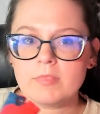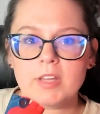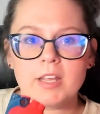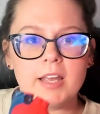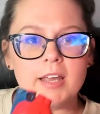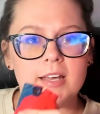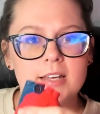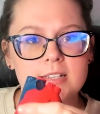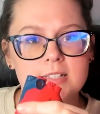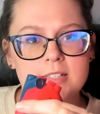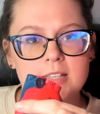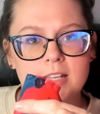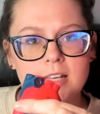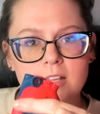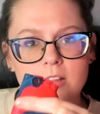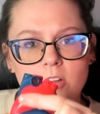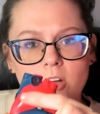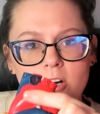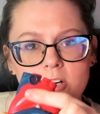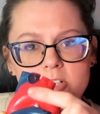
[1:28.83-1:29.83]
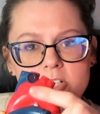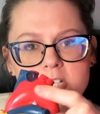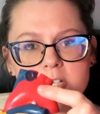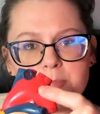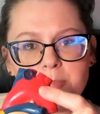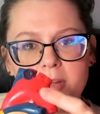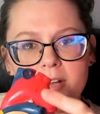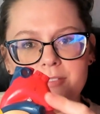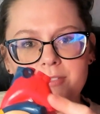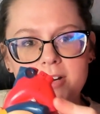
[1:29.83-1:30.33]
is the
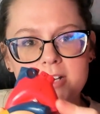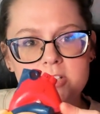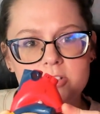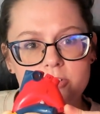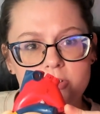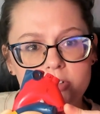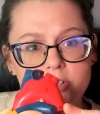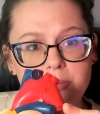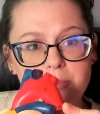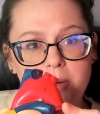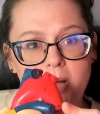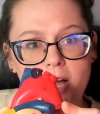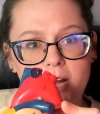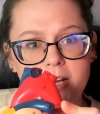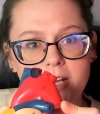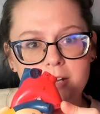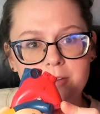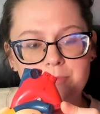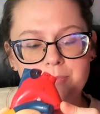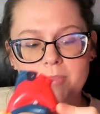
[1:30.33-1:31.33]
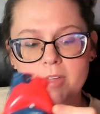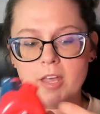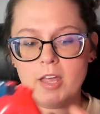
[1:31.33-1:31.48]
largest blood vessel in your body,